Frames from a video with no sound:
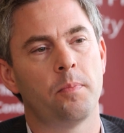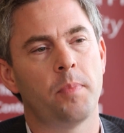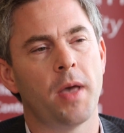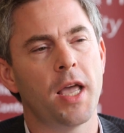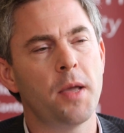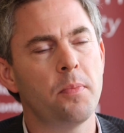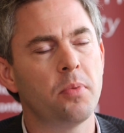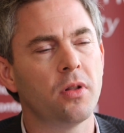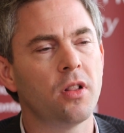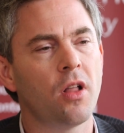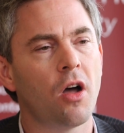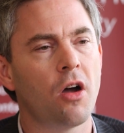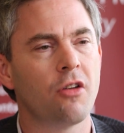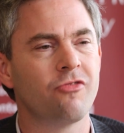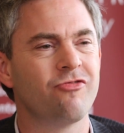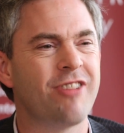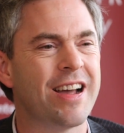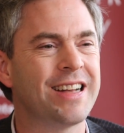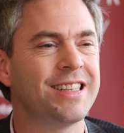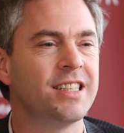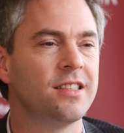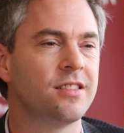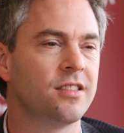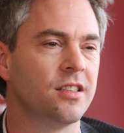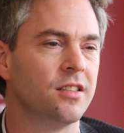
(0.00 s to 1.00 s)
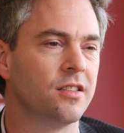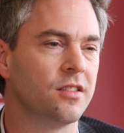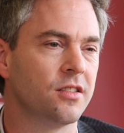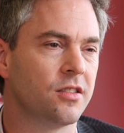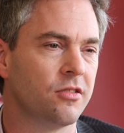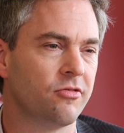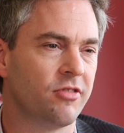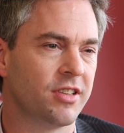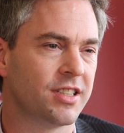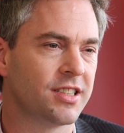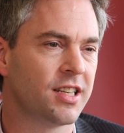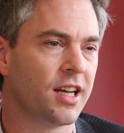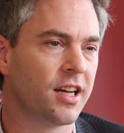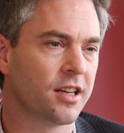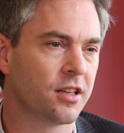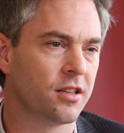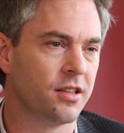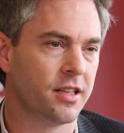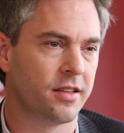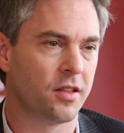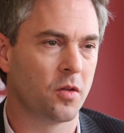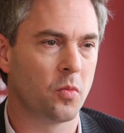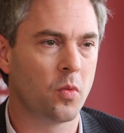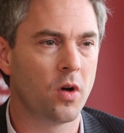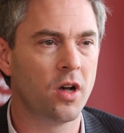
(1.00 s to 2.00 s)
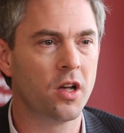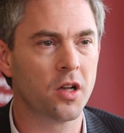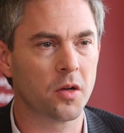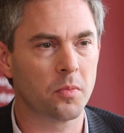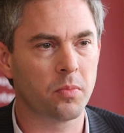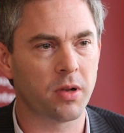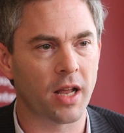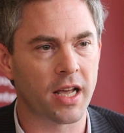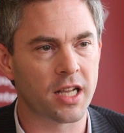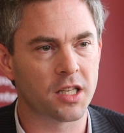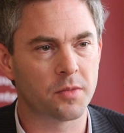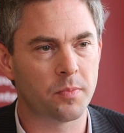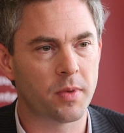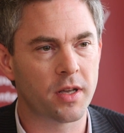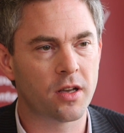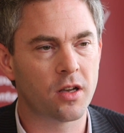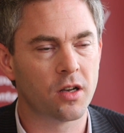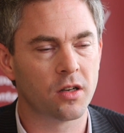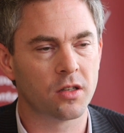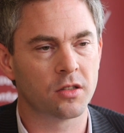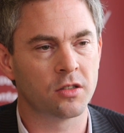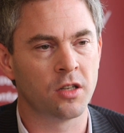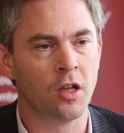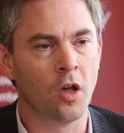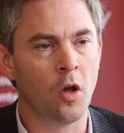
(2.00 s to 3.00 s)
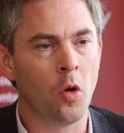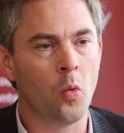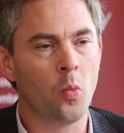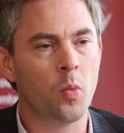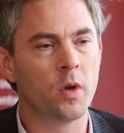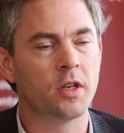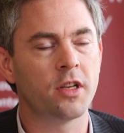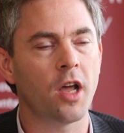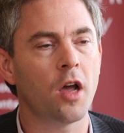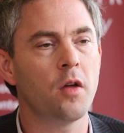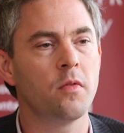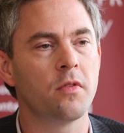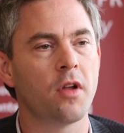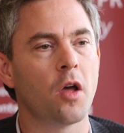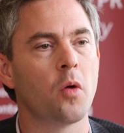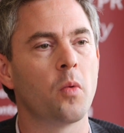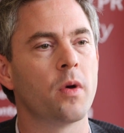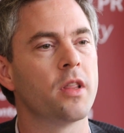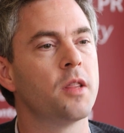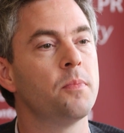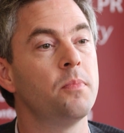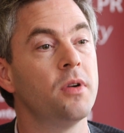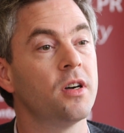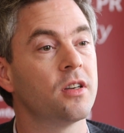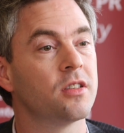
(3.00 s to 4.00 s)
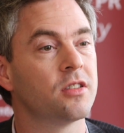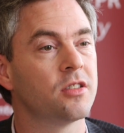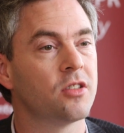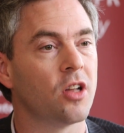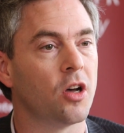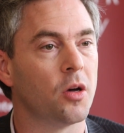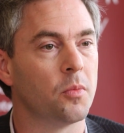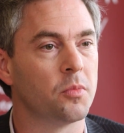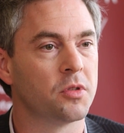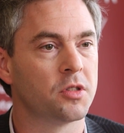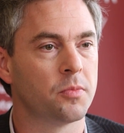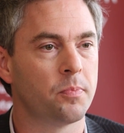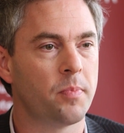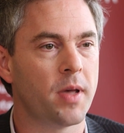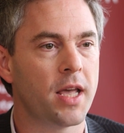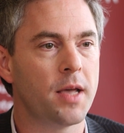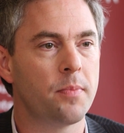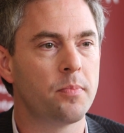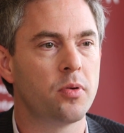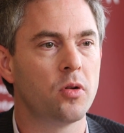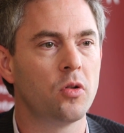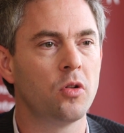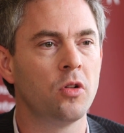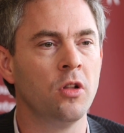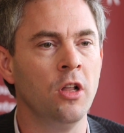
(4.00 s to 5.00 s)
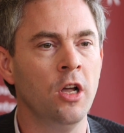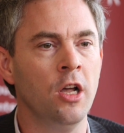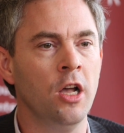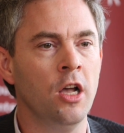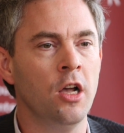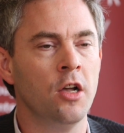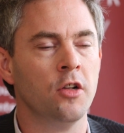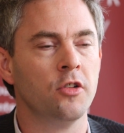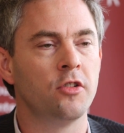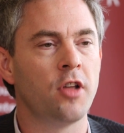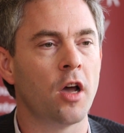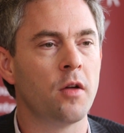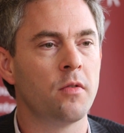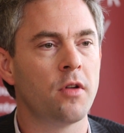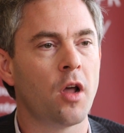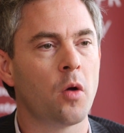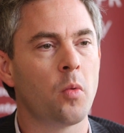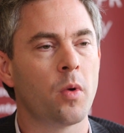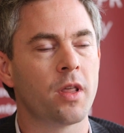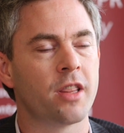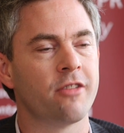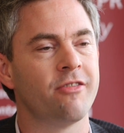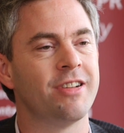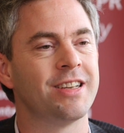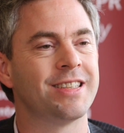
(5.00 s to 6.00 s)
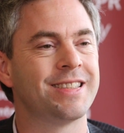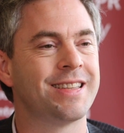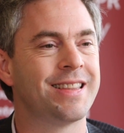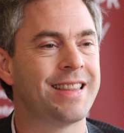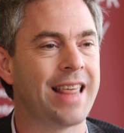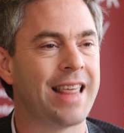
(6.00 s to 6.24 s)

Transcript: People are reticent to recycle in the workplace because we don't know where the buck stops. People don't know whether it's